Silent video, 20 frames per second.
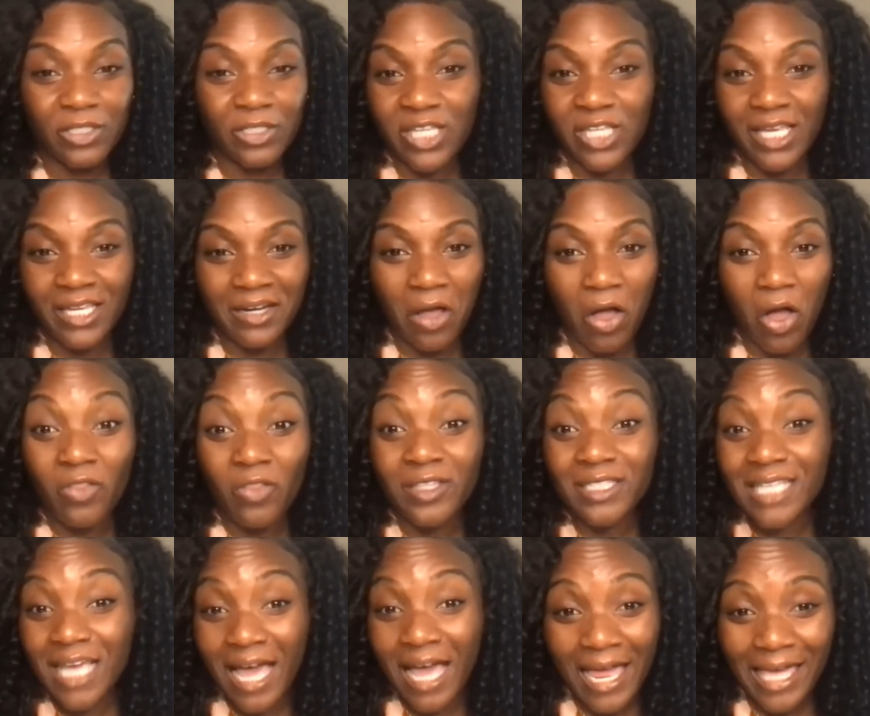data all the
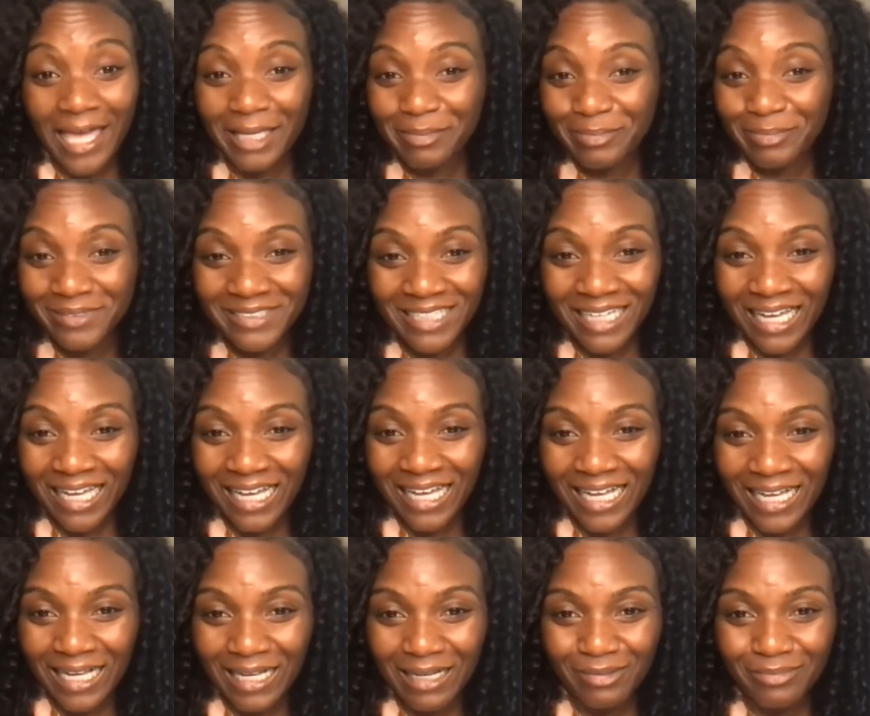time.
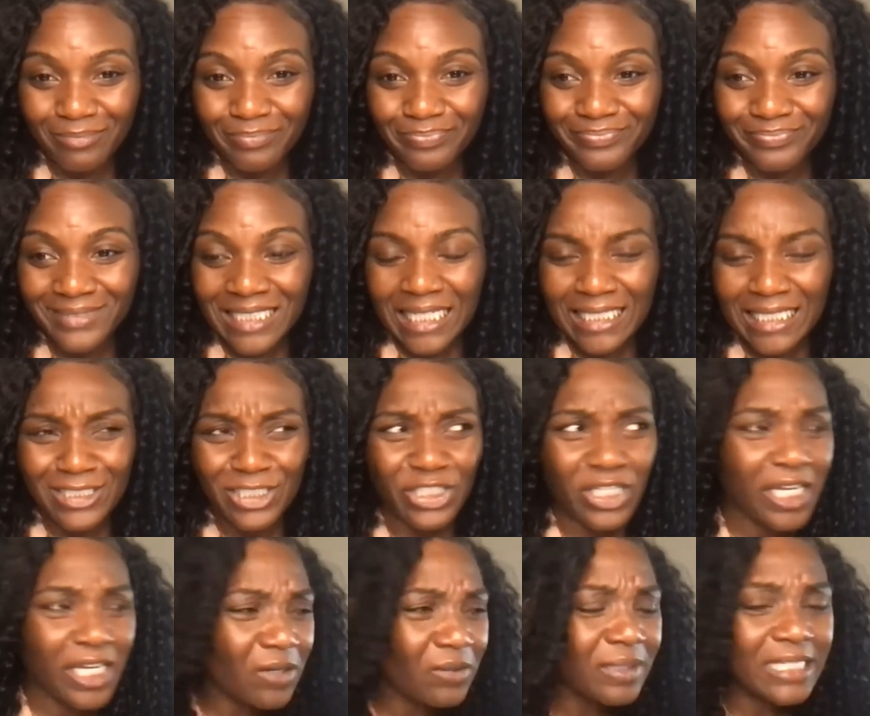
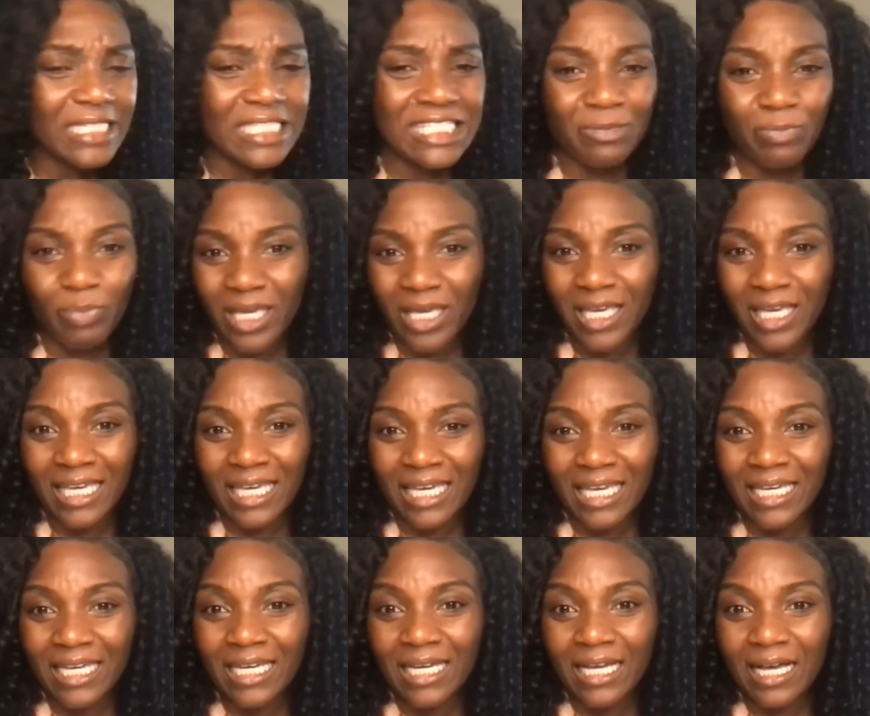Generally
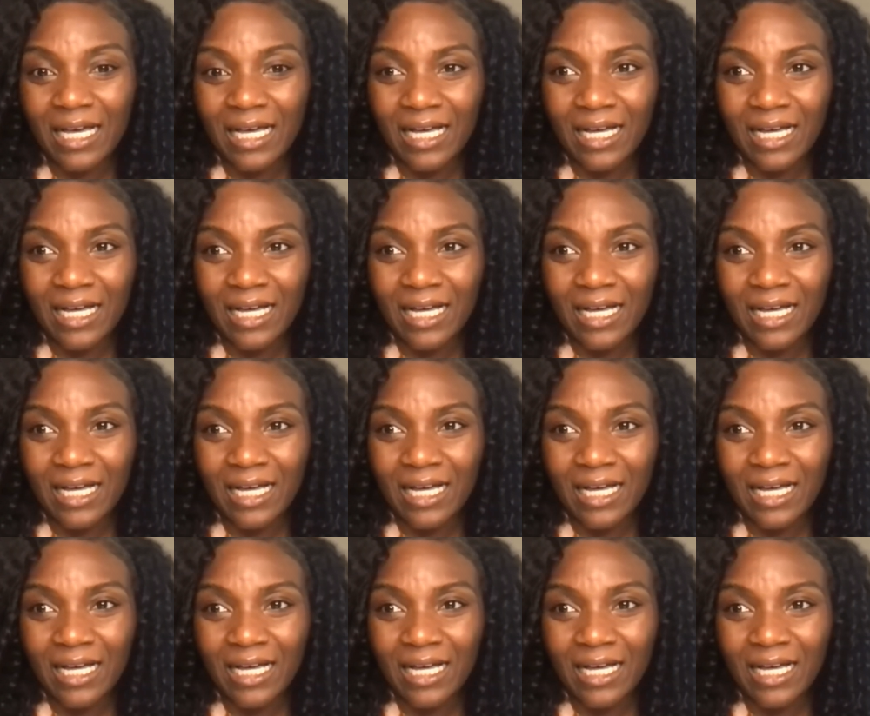speaking,